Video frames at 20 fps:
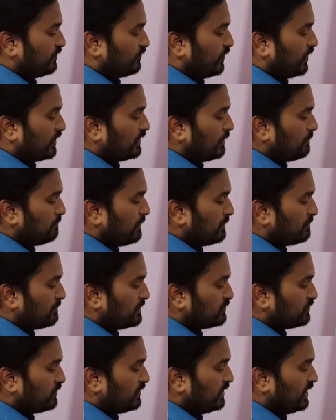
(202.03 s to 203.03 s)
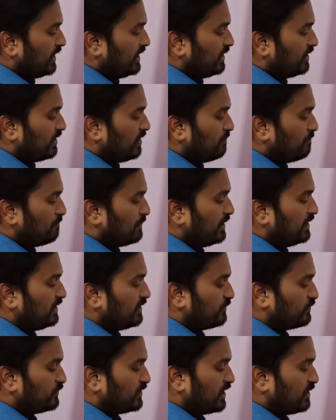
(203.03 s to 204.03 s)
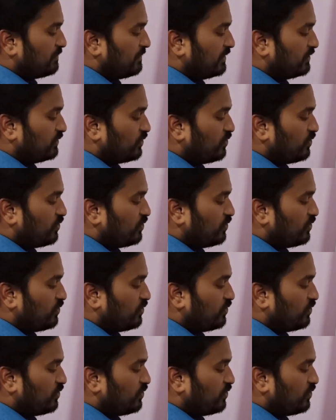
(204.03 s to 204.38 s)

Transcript: For that purpose, we need a printf statement.